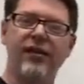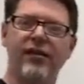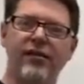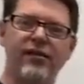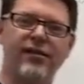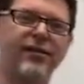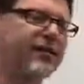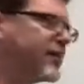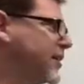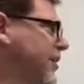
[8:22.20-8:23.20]
is
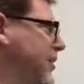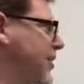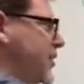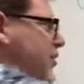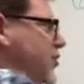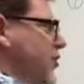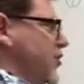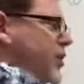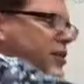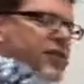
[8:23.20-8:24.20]
these two
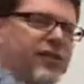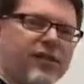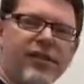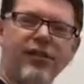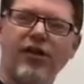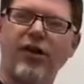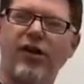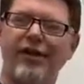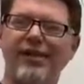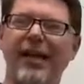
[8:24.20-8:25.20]
equations are
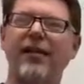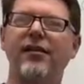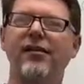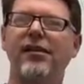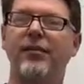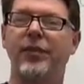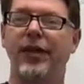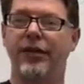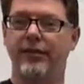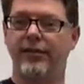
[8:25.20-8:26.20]
exactly the same
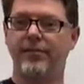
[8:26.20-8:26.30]
line.